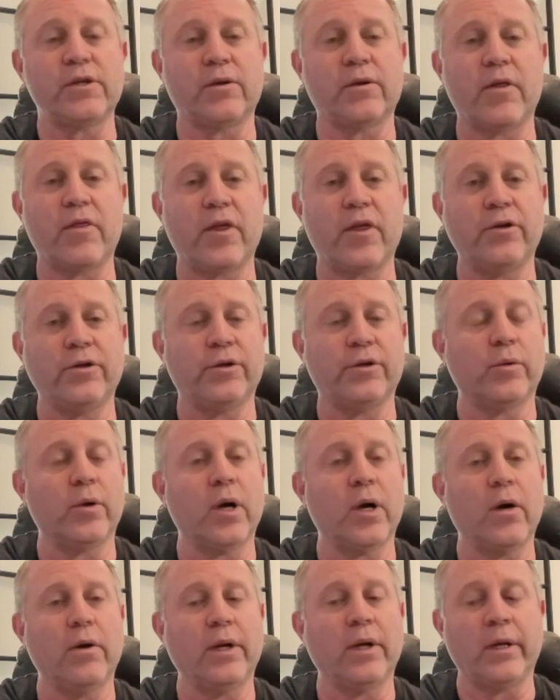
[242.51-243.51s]
at Thunder
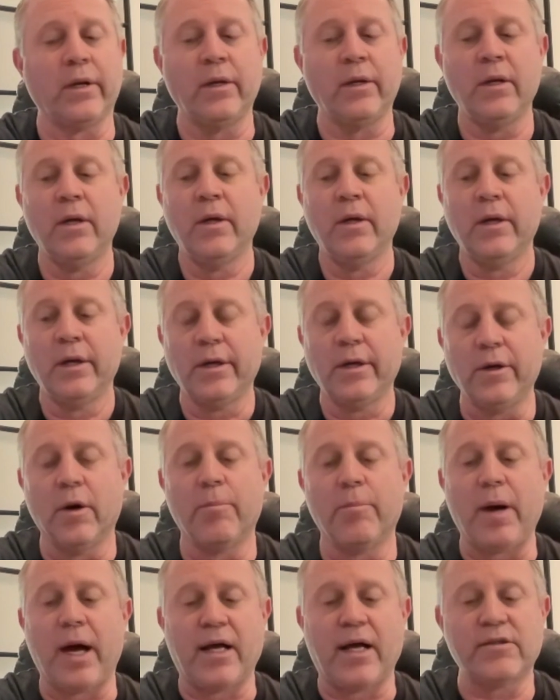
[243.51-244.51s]
Road, and
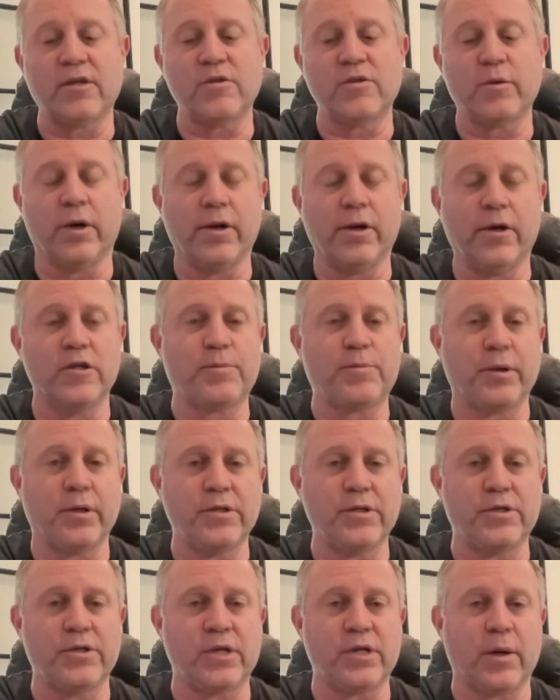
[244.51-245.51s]
Basil's one of those
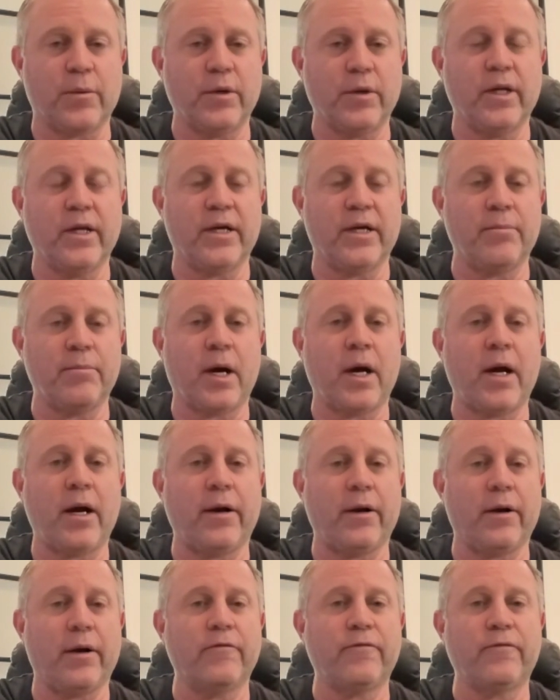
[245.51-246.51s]
producers I really
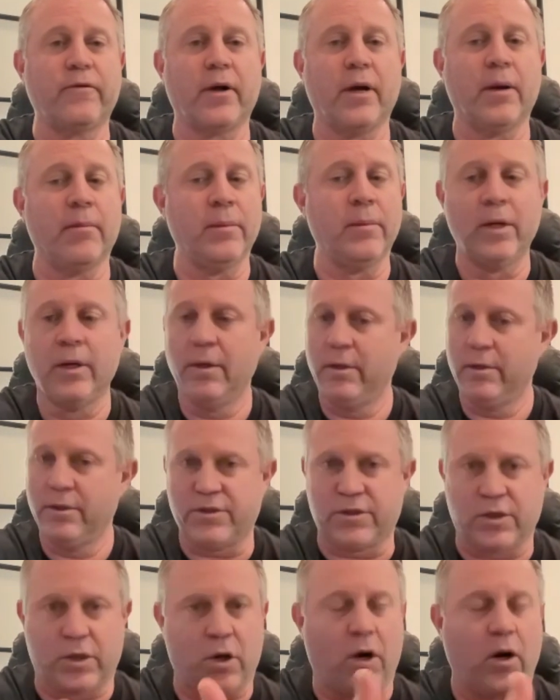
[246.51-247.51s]
admire, from
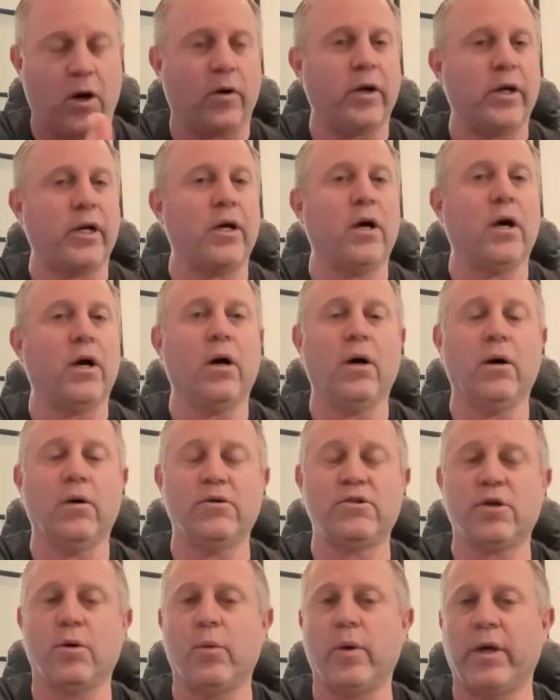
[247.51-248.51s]
Sicario
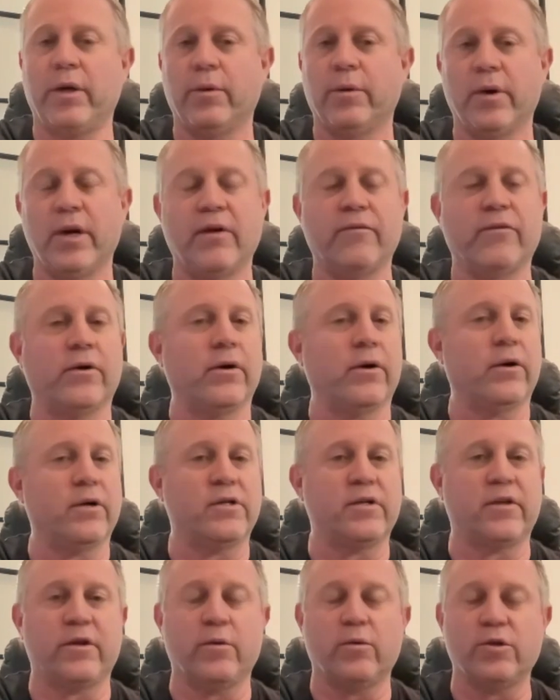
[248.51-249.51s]
to Wind River
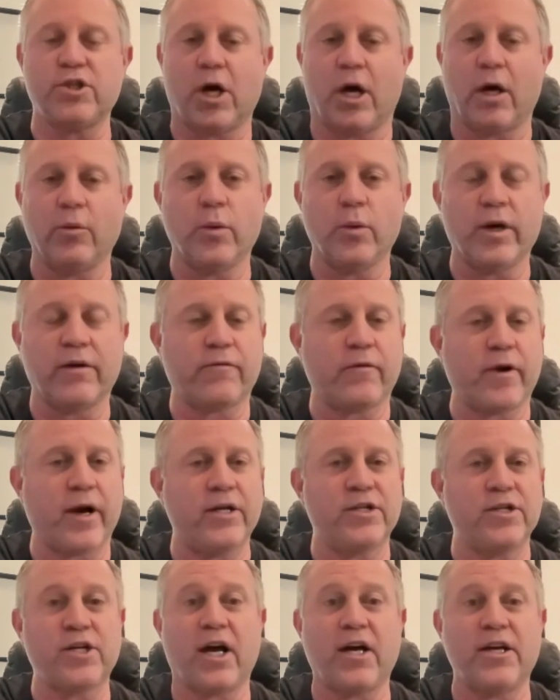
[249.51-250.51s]
to the John Wick
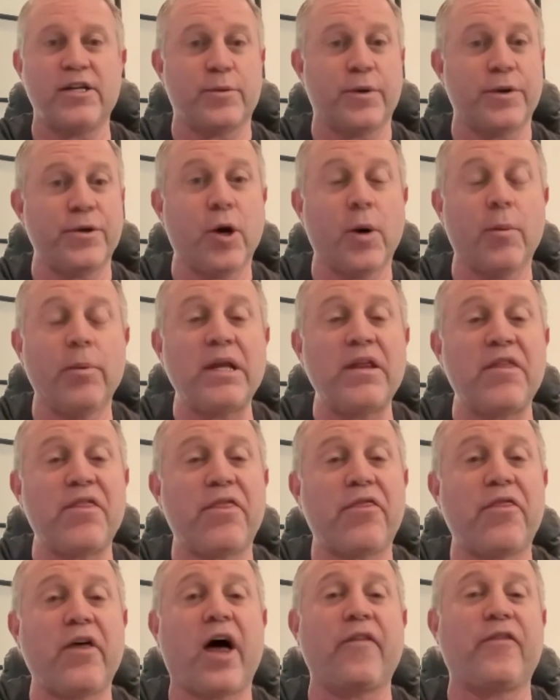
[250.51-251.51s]
franchise, when nobody
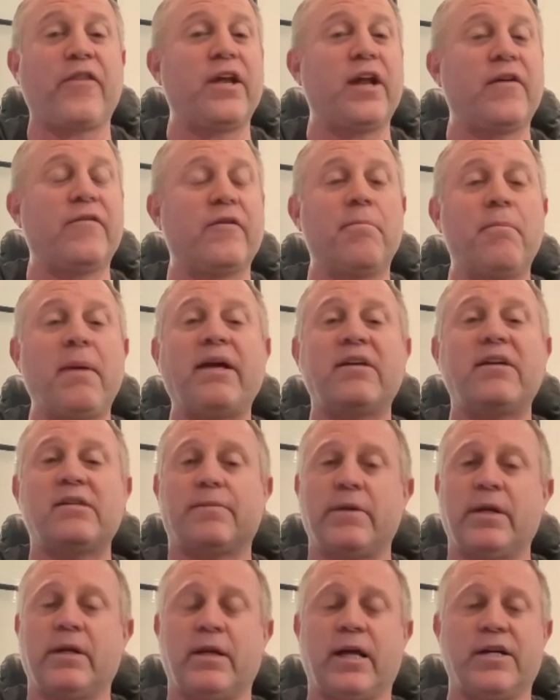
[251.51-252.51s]
thought they'd ever make
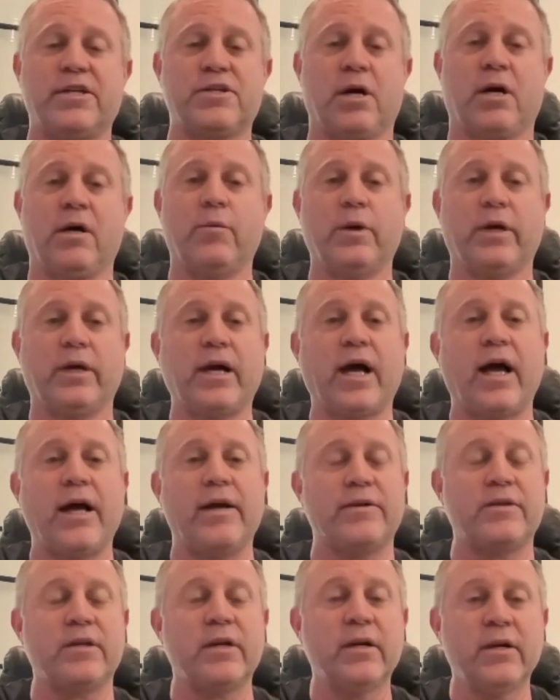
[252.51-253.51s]
something like John Wick,
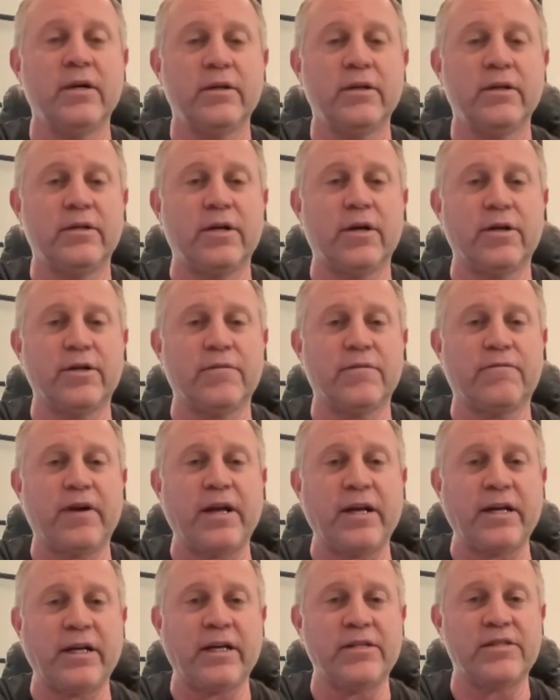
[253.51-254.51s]
guy,
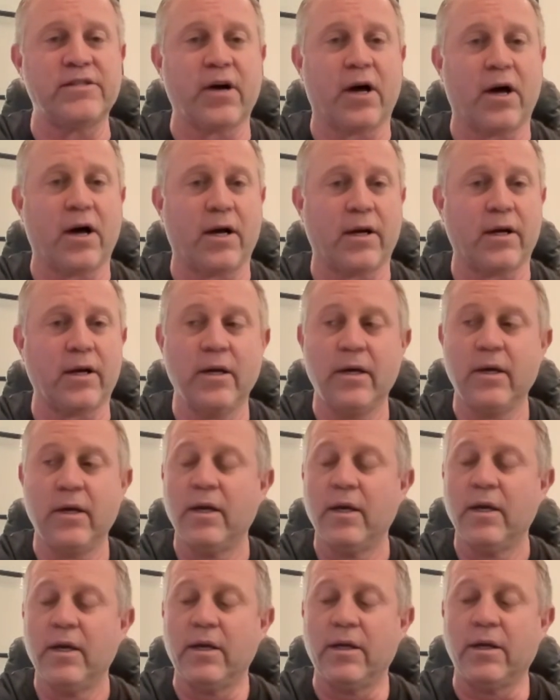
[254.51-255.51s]
defending his dog.
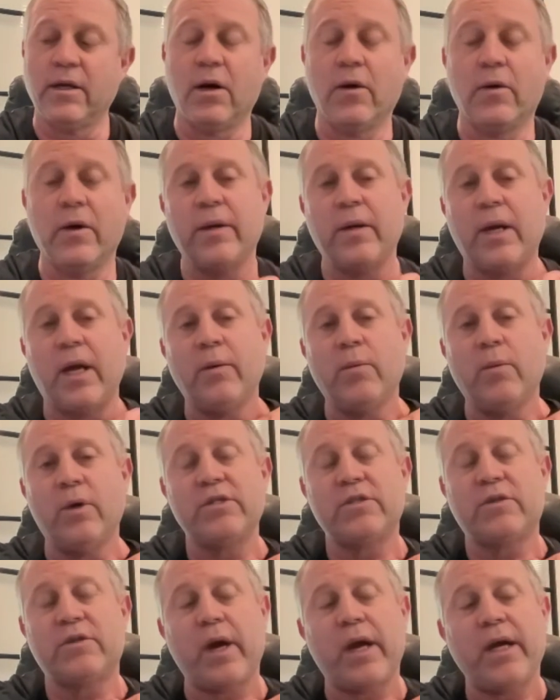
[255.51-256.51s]
Yeah. And
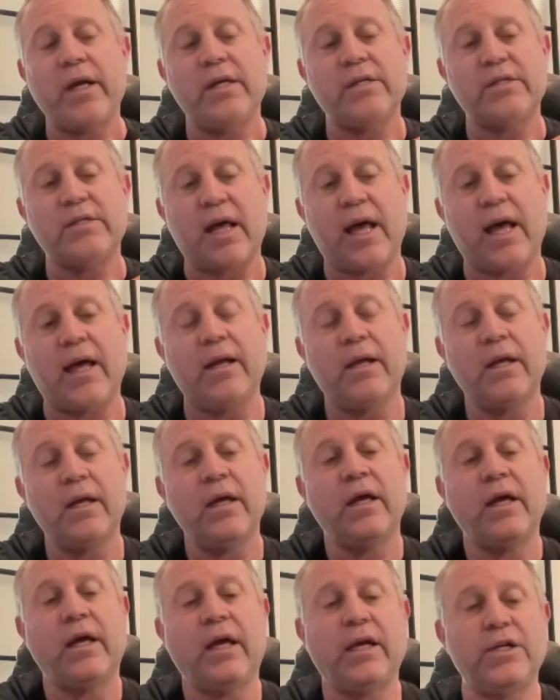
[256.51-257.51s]
what's great is that
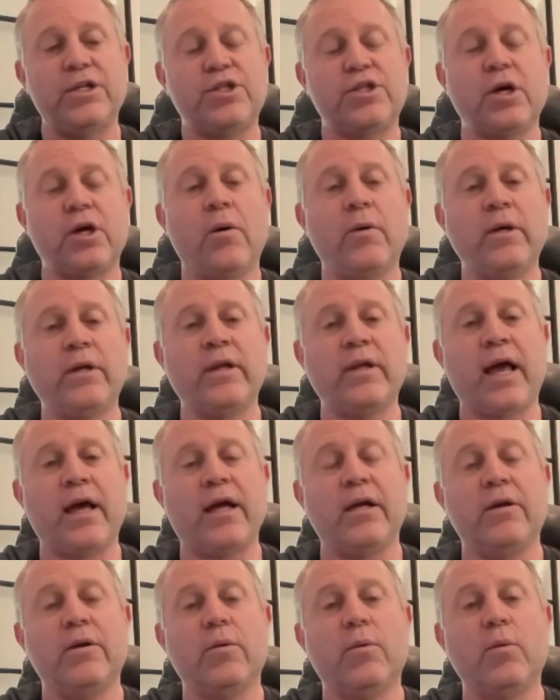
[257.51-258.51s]
he's showing
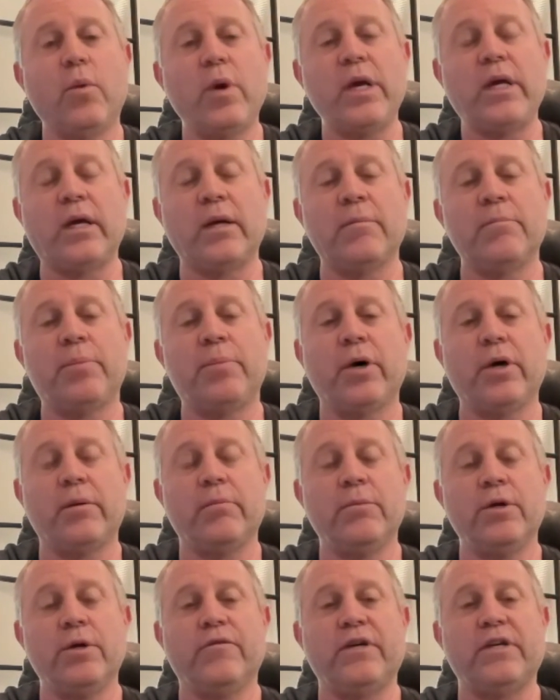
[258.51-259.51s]
that we can put
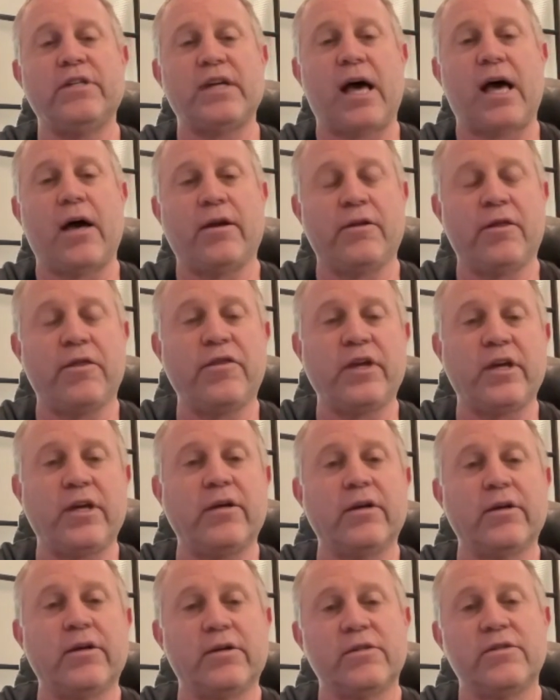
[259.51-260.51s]
movies out in
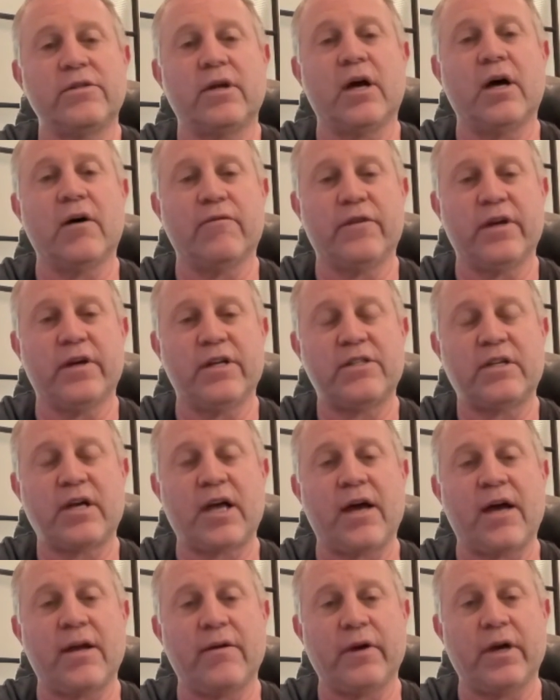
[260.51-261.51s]
theaters of this
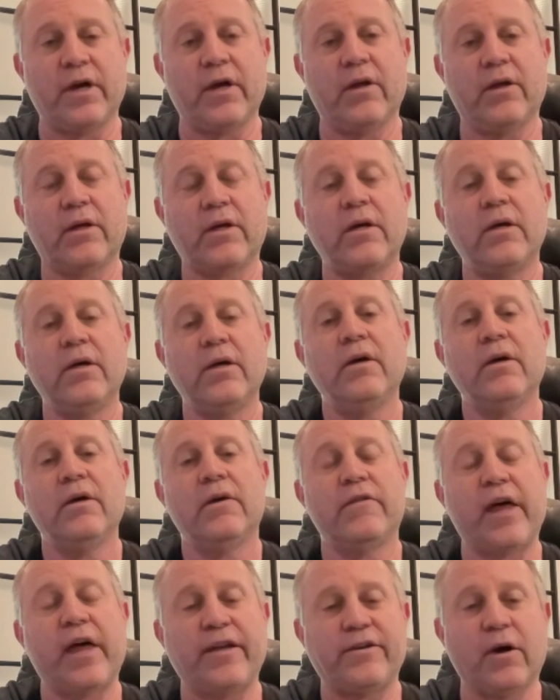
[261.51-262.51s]
kind of ilk
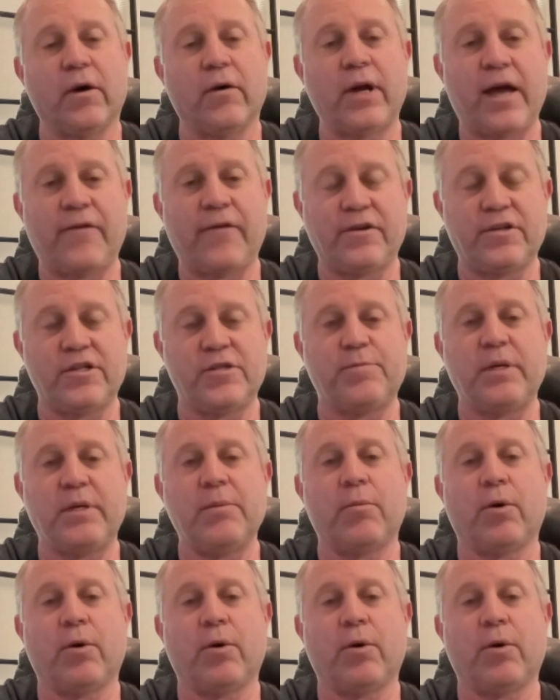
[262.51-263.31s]
that don't have to just be